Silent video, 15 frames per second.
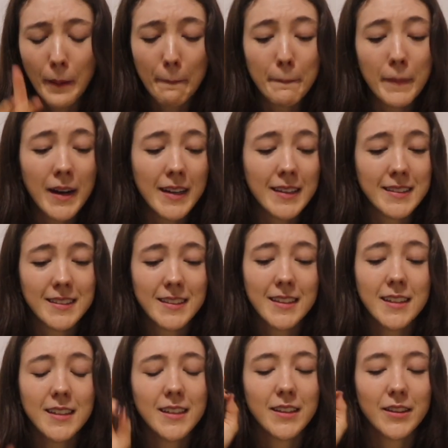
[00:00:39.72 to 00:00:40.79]
but
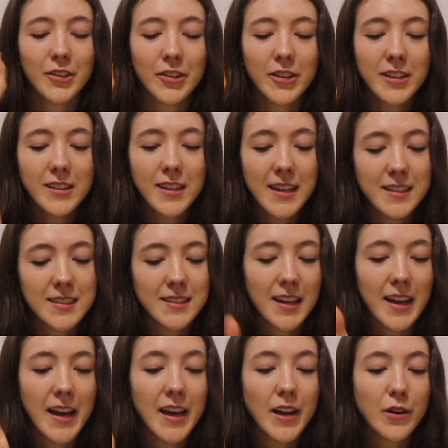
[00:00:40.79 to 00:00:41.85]
they're gonna like
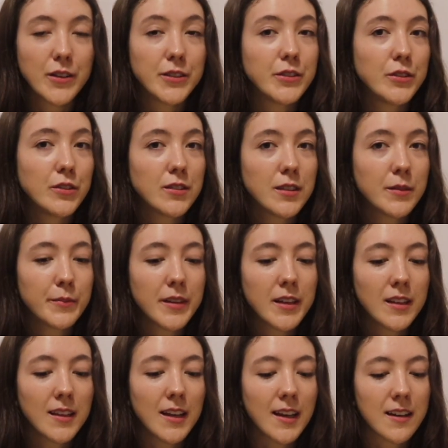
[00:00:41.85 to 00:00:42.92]
say or do
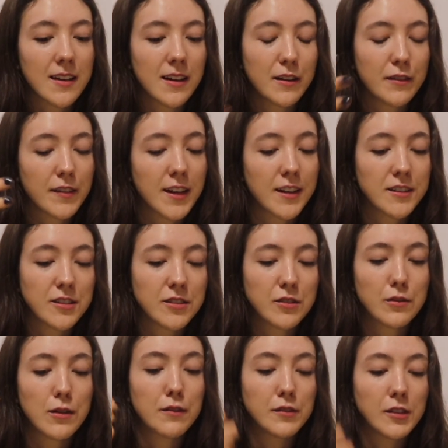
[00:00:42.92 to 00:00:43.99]
something that kind of catches
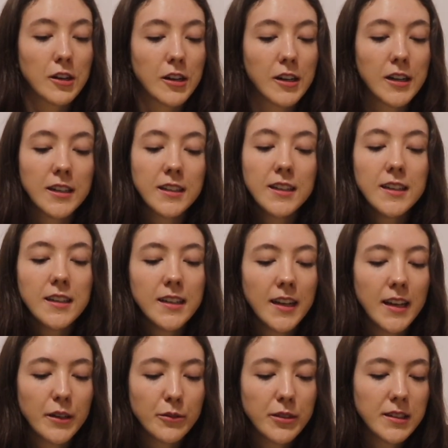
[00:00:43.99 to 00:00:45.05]
you off guard.
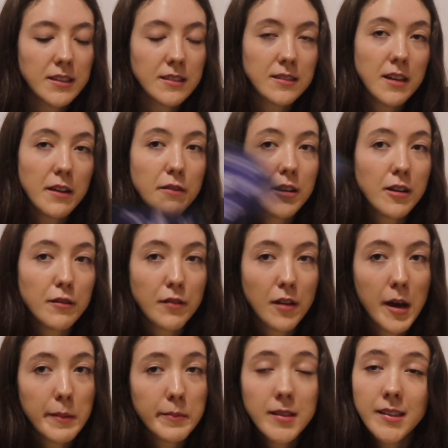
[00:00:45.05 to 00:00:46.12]
And with this Seven of
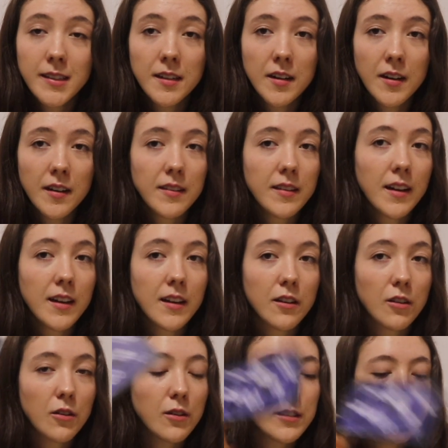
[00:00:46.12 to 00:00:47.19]
Cups here, it's like
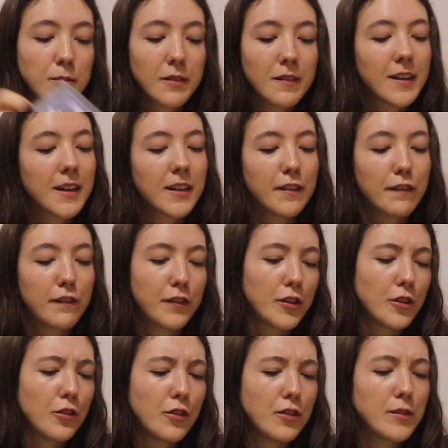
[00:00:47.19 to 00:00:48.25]
you're going to be very
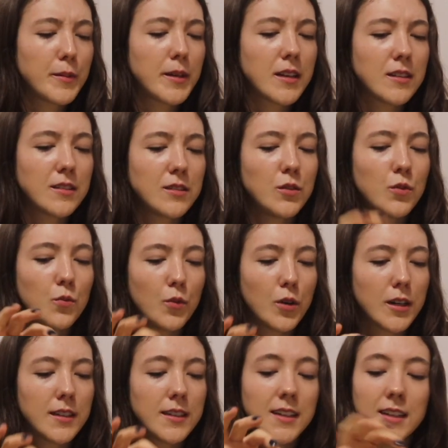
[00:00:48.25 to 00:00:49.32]
confused because you
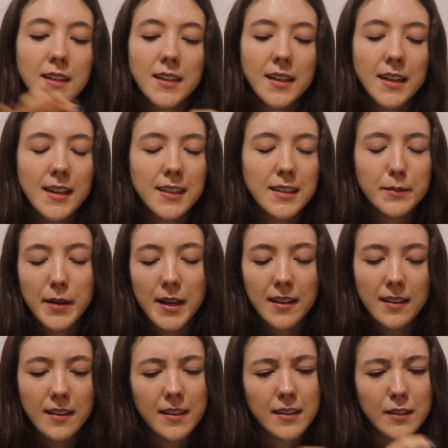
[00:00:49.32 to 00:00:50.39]
weren't
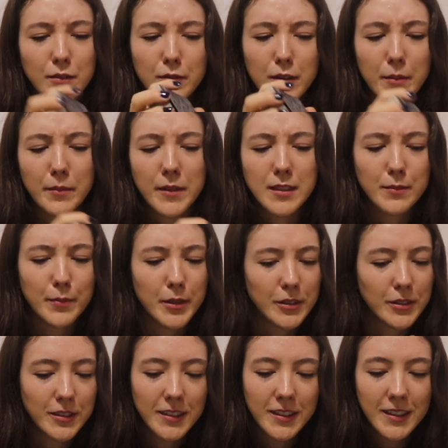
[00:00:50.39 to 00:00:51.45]
expecting this from this
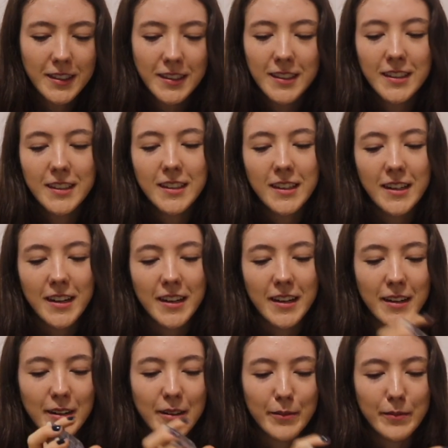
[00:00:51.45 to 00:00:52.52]
person.
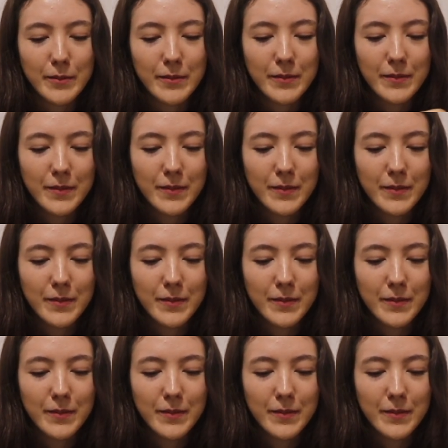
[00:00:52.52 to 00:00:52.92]
Um,